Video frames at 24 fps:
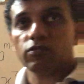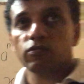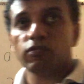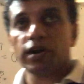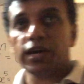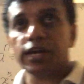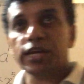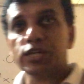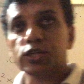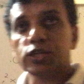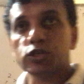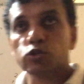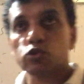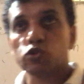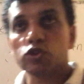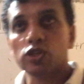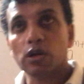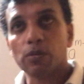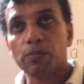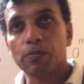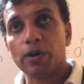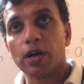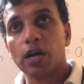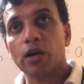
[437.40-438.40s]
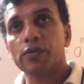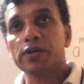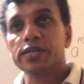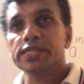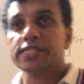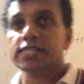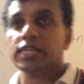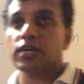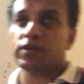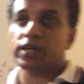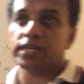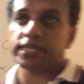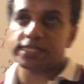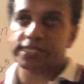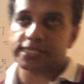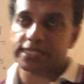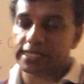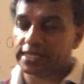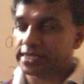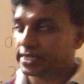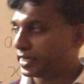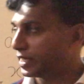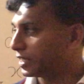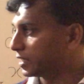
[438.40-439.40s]
Y to the power
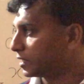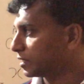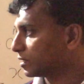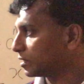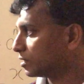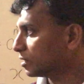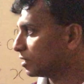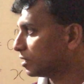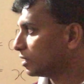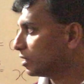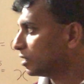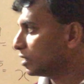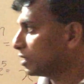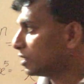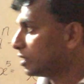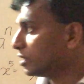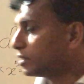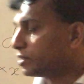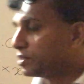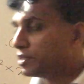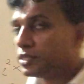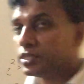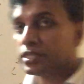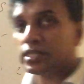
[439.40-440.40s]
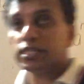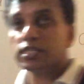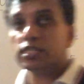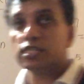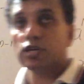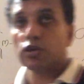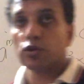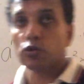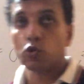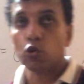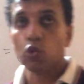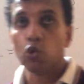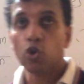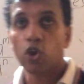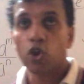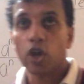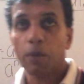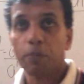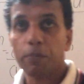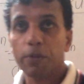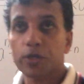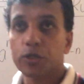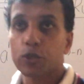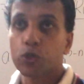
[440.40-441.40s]
17. This is the rule
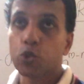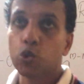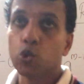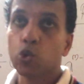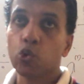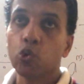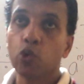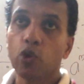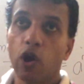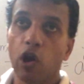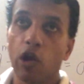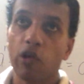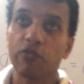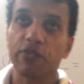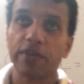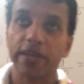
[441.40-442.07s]
number 2 of